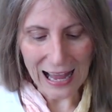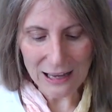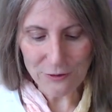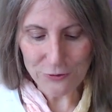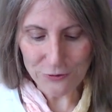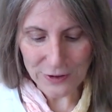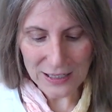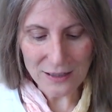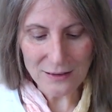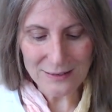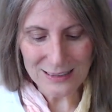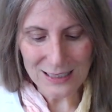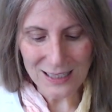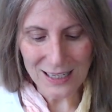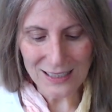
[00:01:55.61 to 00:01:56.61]
it
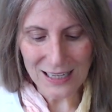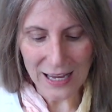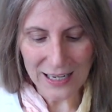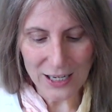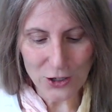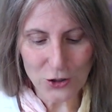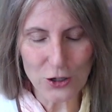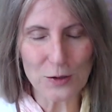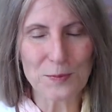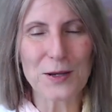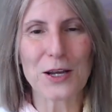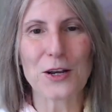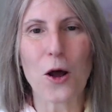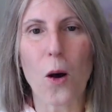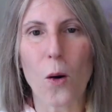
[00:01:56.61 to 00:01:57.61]
feels like it could
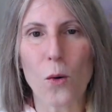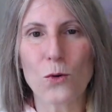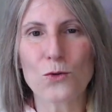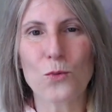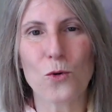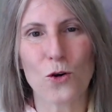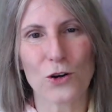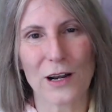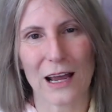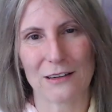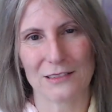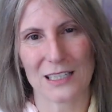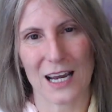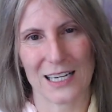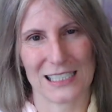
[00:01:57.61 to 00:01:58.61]
be an old worn
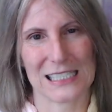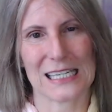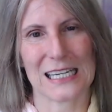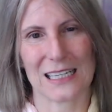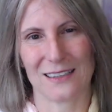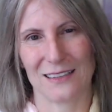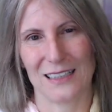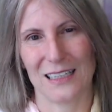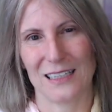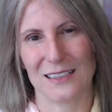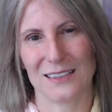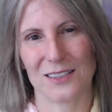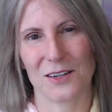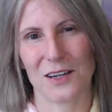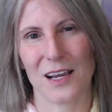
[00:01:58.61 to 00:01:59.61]
out idea.
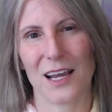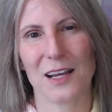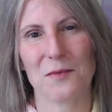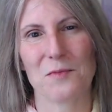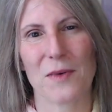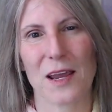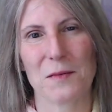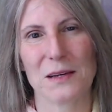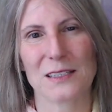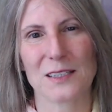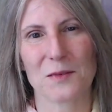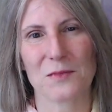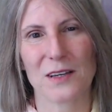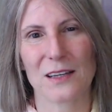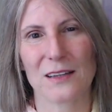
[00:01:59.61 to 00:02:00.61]
So it may be
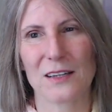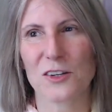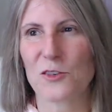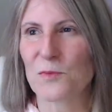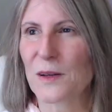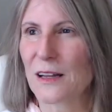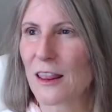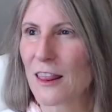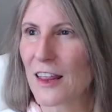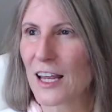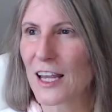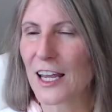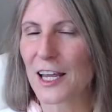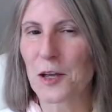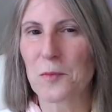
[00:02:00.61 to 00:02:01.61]
something that you've been
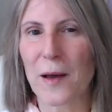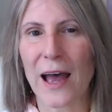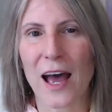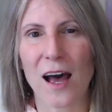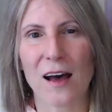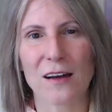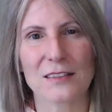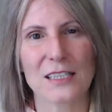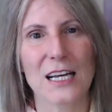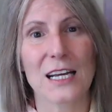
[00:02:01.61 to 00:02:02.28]
thinking about,